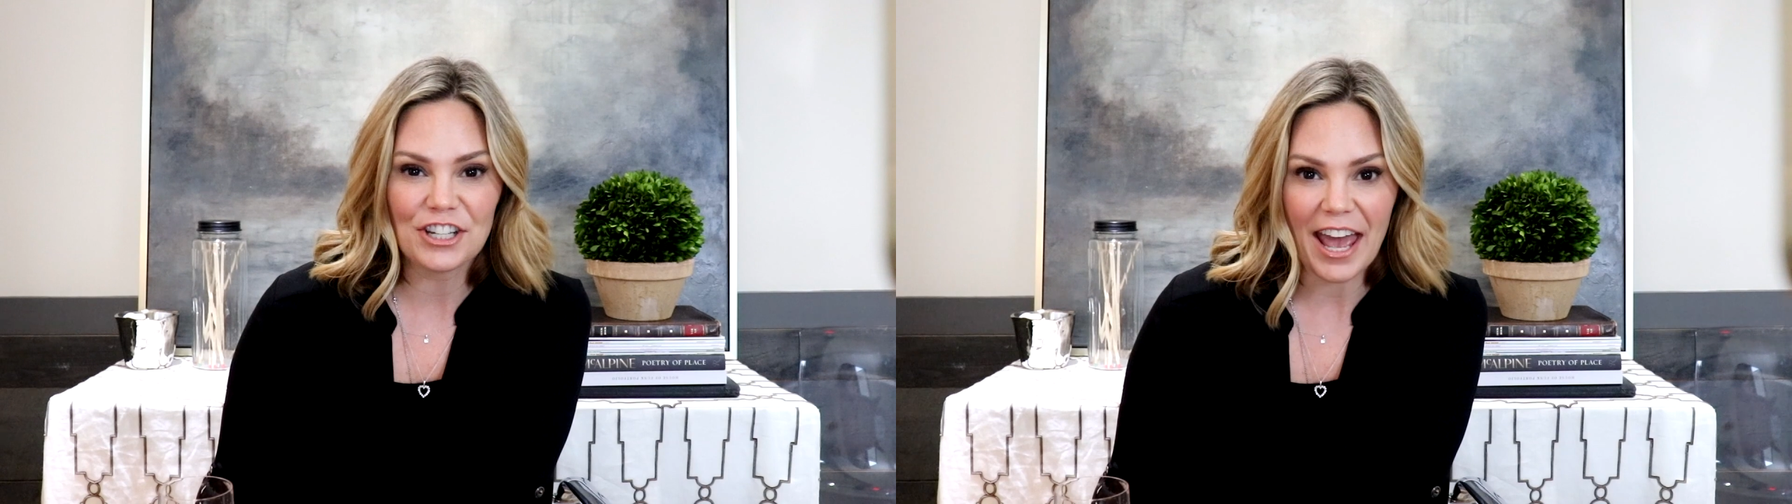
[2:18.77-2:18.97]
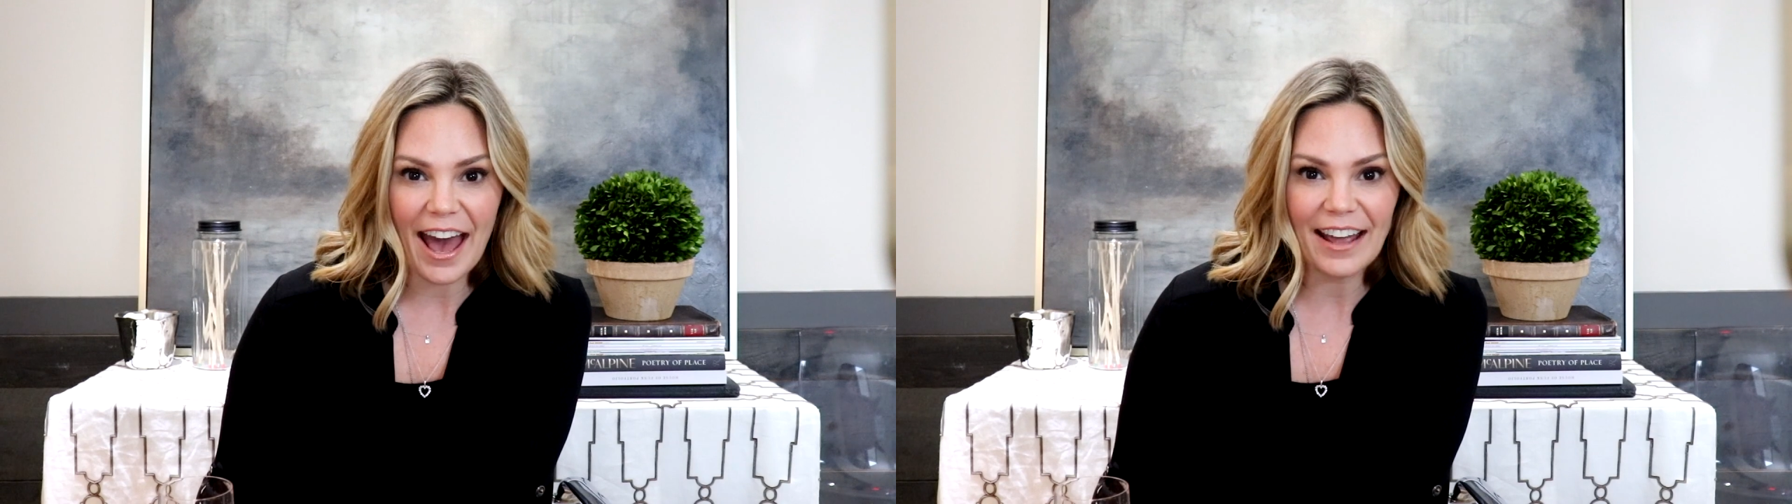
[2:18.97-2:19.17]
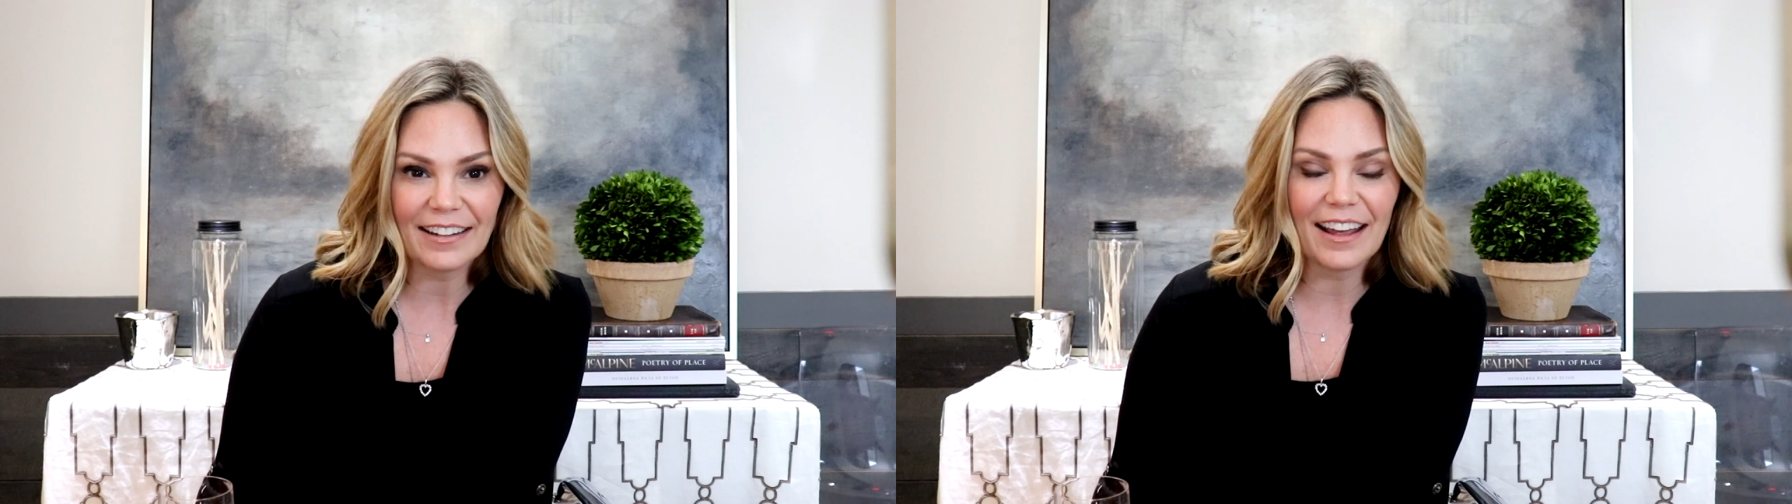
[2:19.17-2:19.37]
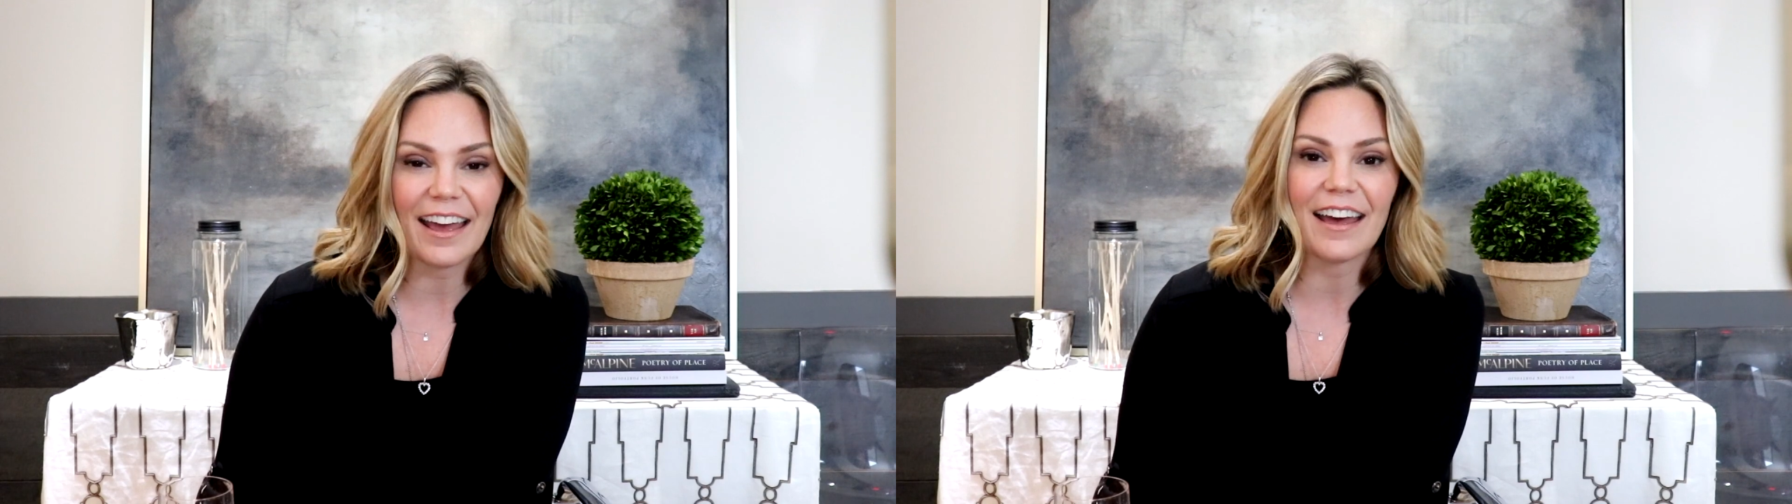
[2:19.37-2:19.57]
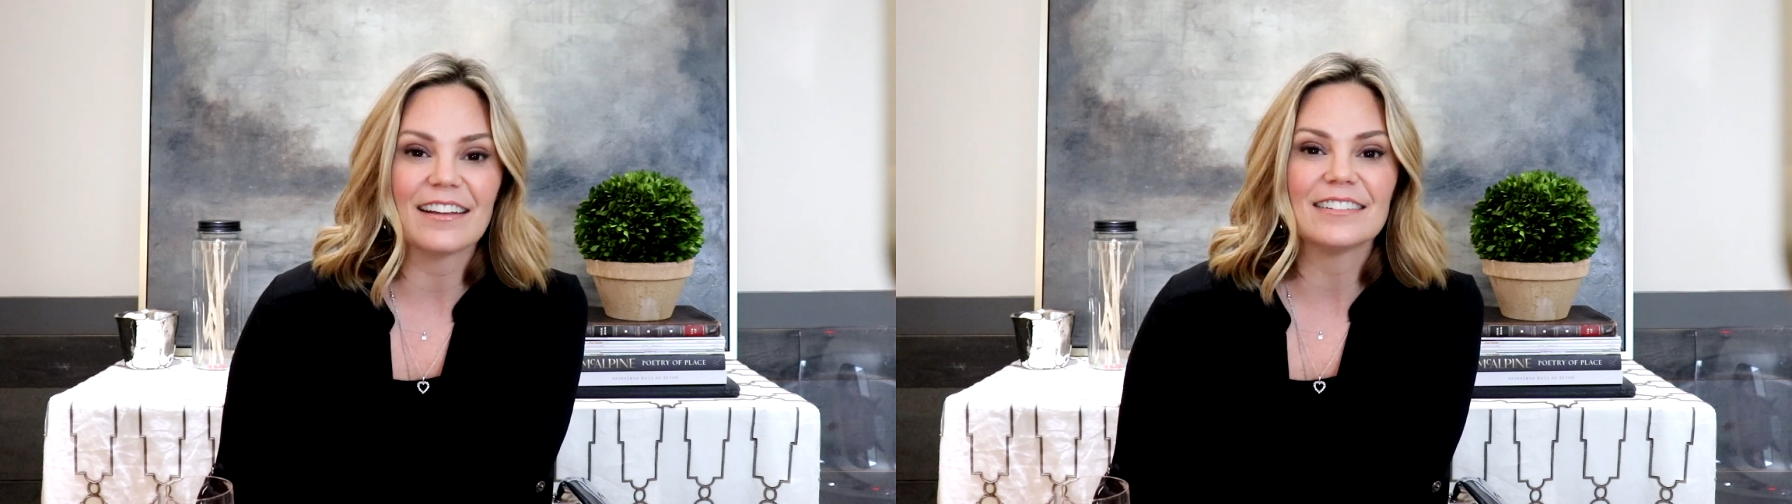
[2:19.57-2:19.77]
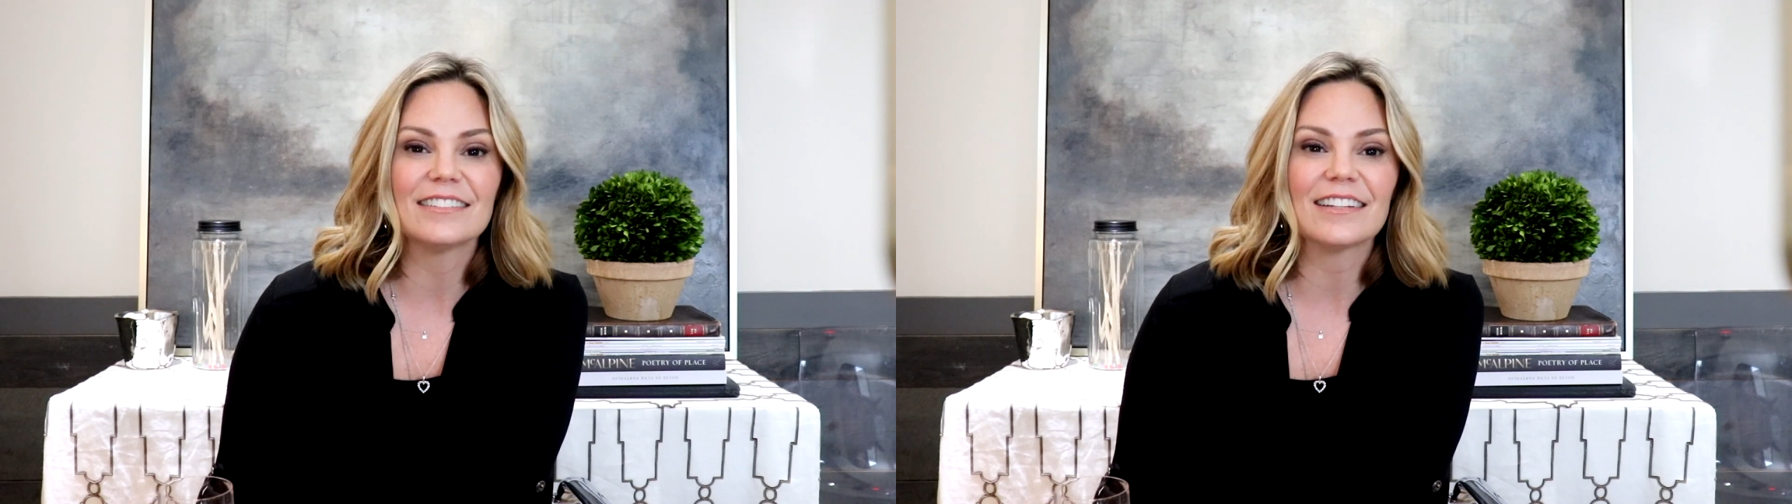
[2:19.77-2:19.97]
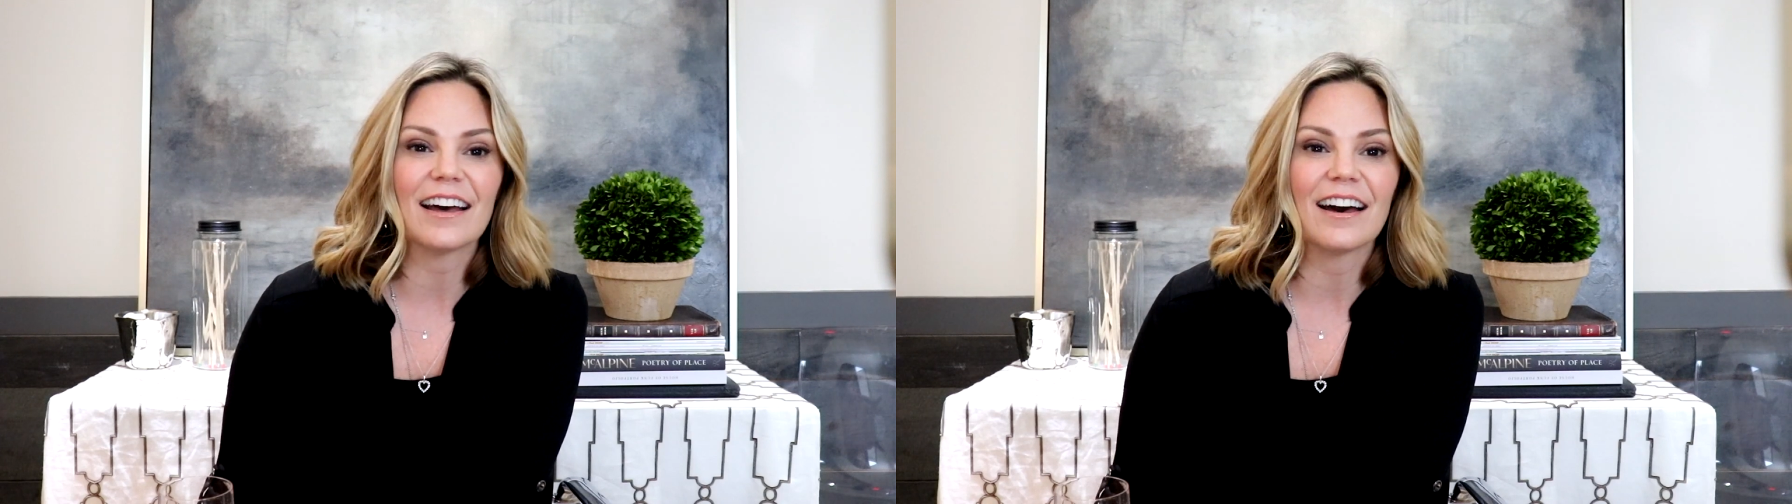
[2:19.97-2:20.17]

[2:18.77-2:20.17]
chat, and